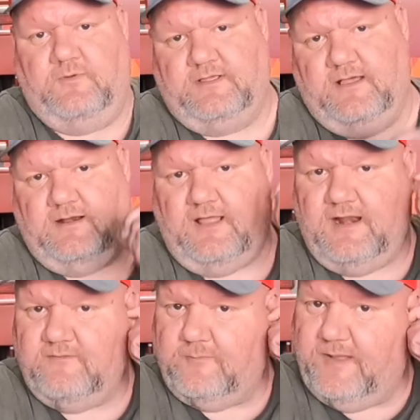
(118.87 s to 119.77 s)
we cut a lot
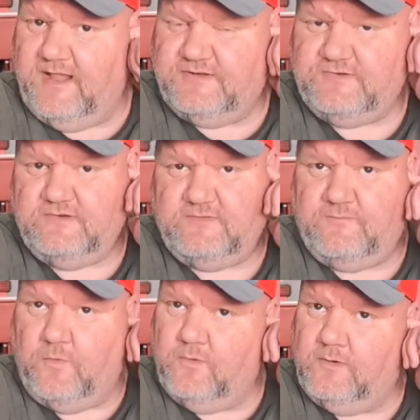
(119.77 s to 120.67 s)
of our pastures
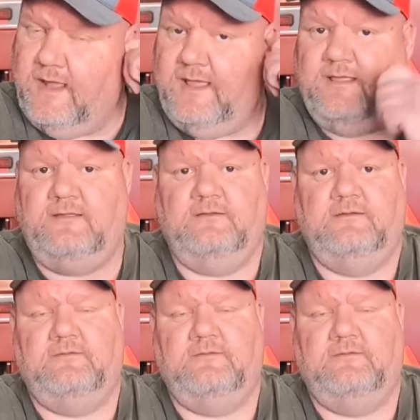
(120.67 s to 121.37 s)
for hay.